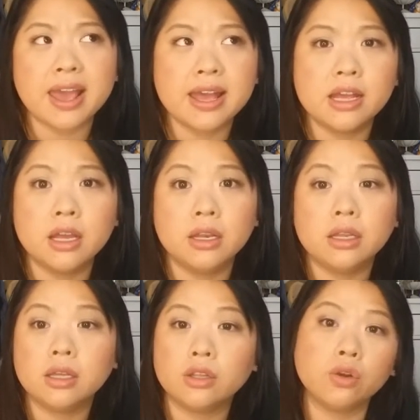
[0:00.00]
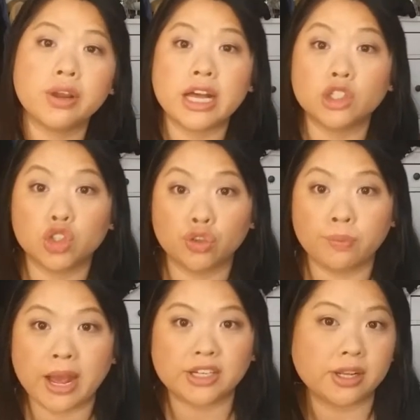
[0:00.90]
and the L'Oreal
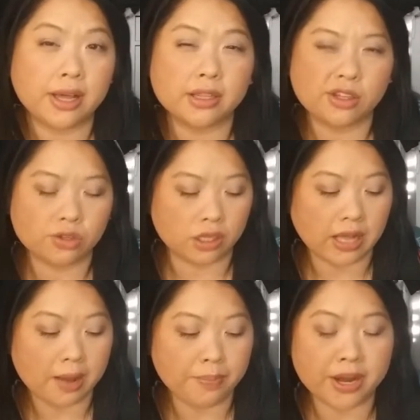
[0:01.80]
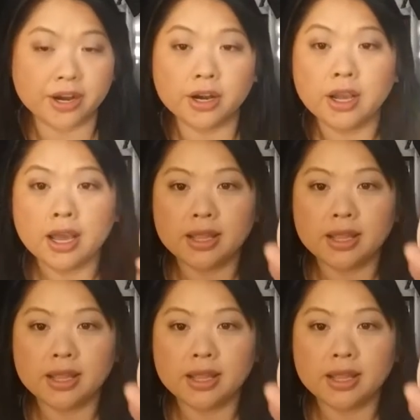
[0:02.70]
True Match. I like those a lot better